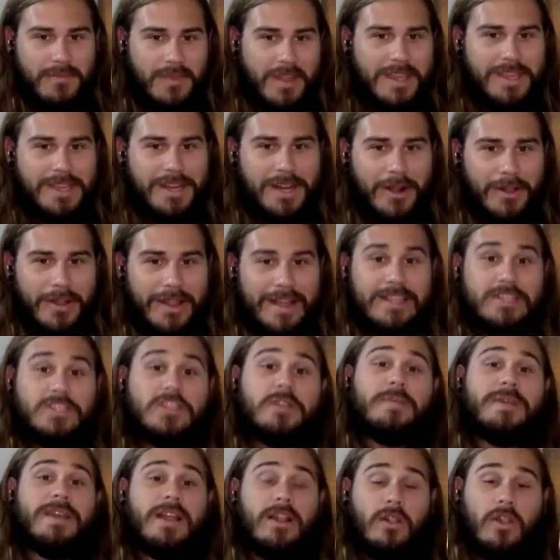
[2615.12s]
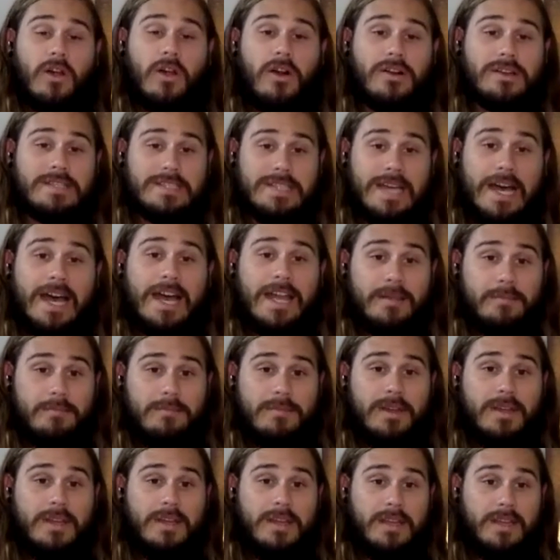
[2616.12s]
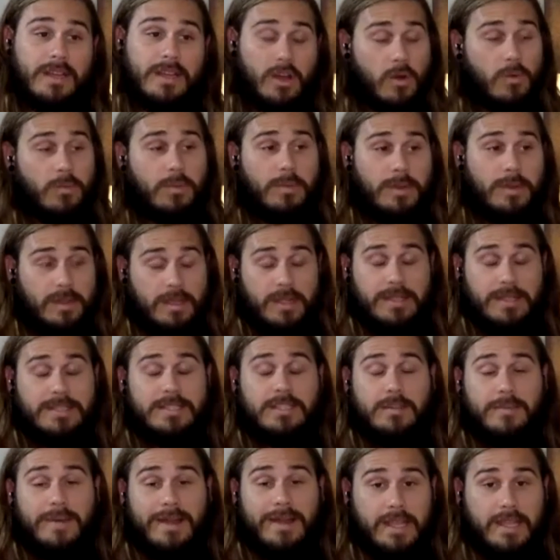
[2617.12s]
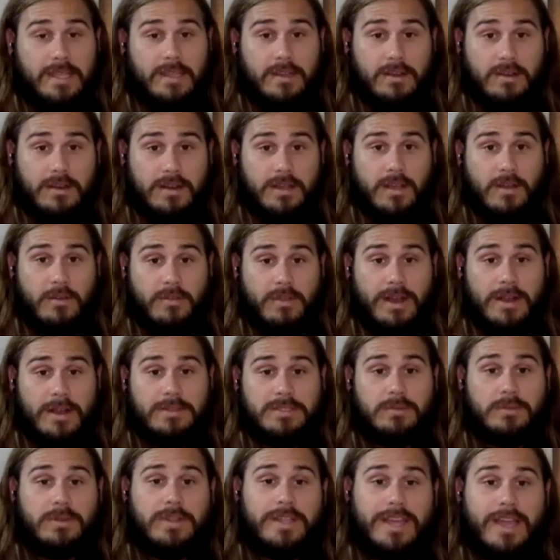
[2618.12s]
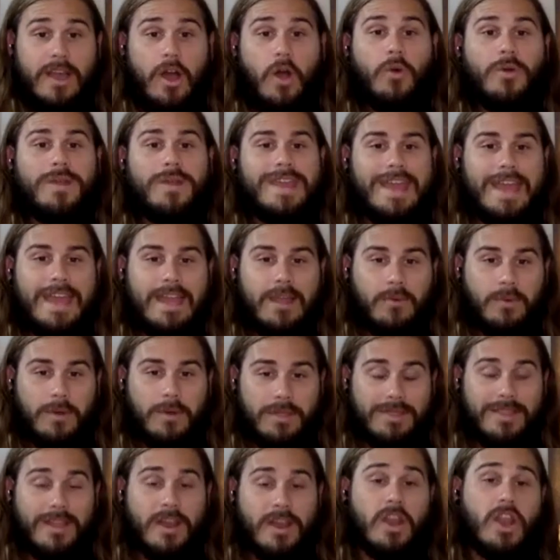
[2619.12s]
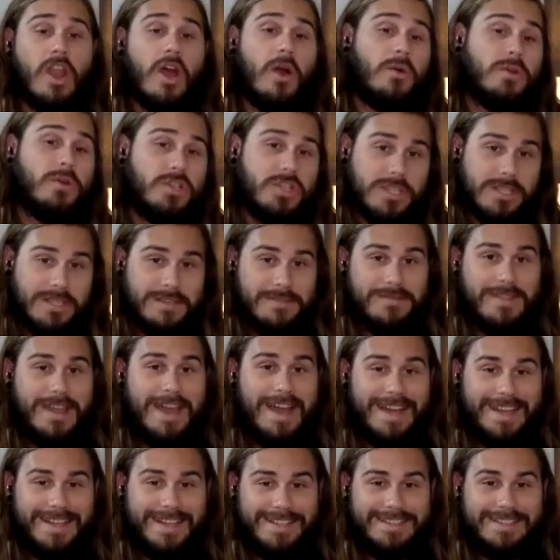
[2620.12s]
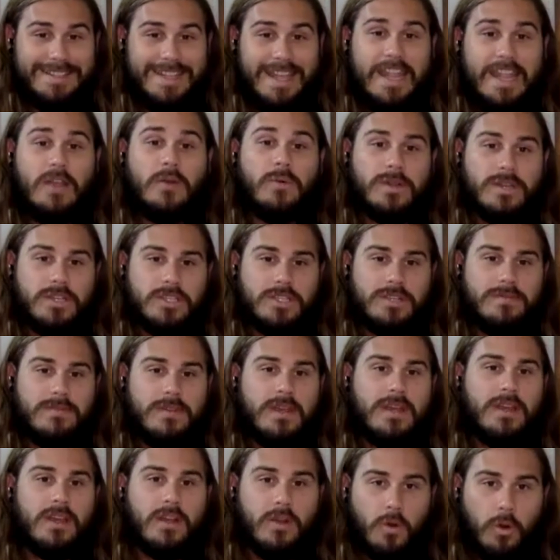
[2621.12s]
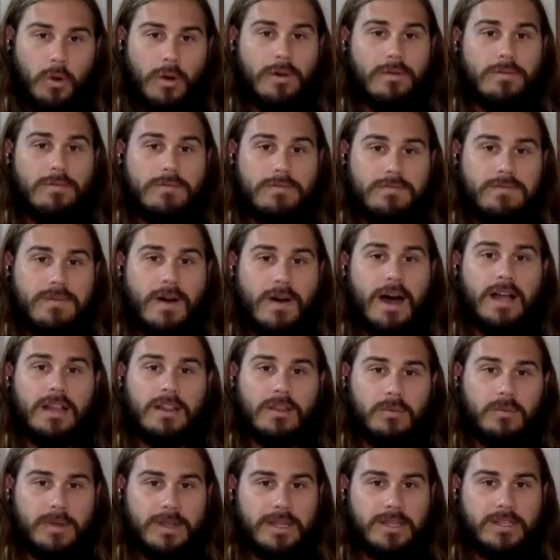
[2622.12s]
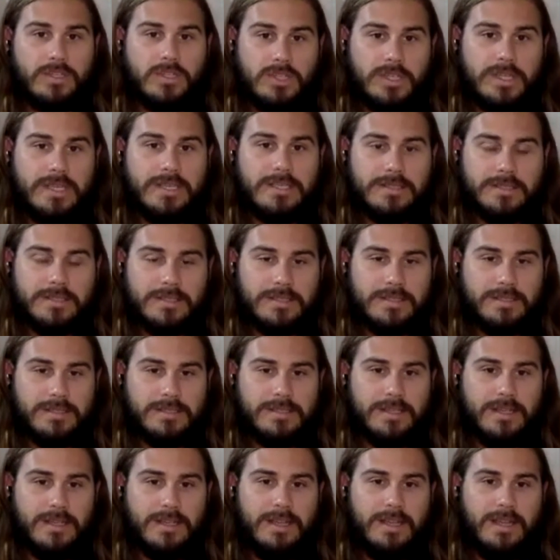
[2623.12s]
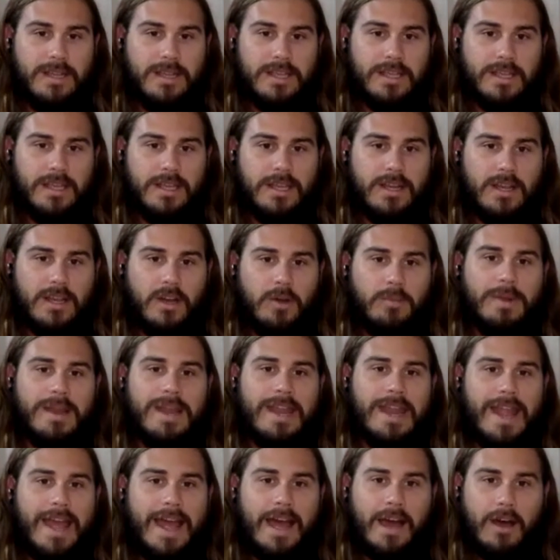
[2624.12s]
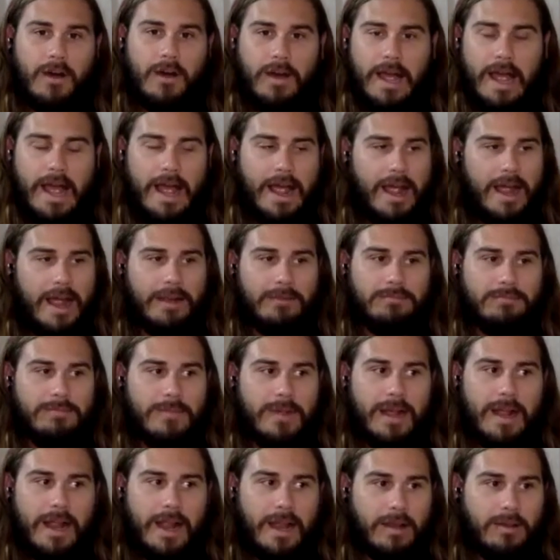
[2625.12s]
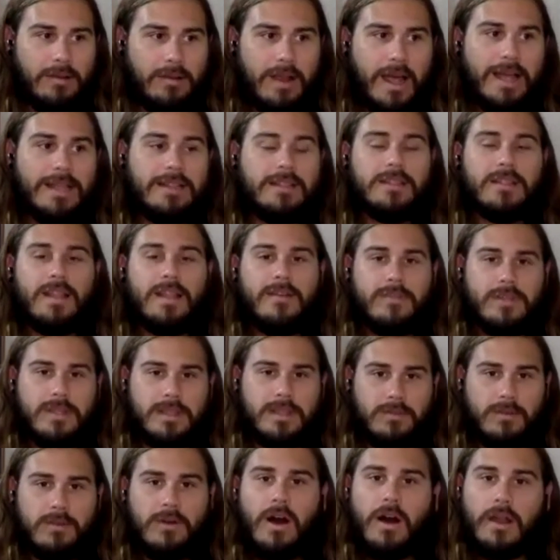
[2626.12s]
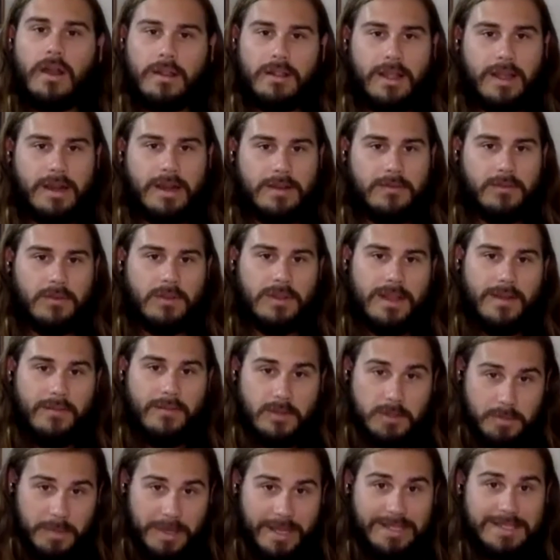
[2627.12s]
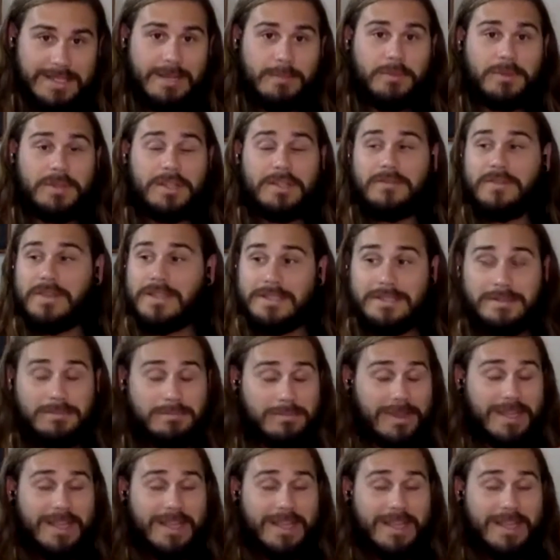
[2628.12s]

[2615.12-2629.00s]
You know, like it took me a long time Oh, until about a year ago that I was really okay with the notion of that language of quote, following Jesus, you know, but now I, I, I love it on a lot of different levels, because I believe he's